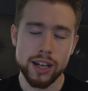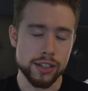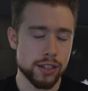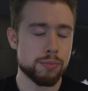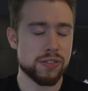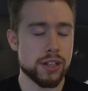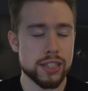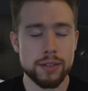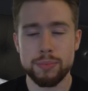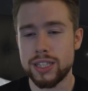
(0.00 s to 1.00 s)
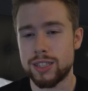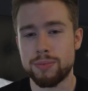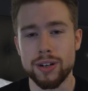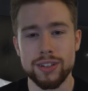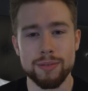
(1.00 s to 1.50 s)
A good friend and business
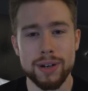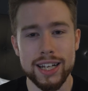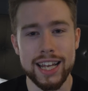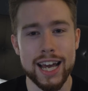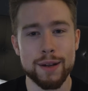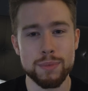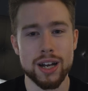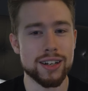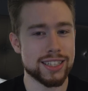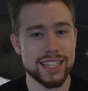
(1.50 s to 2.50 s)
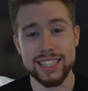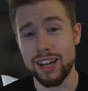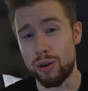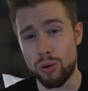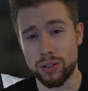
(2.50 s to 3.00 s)
partner of mine, Adam Young, says
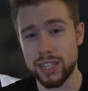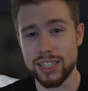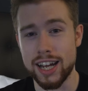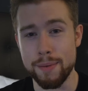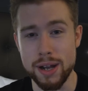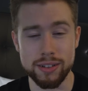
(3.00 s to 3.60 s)
that all the time.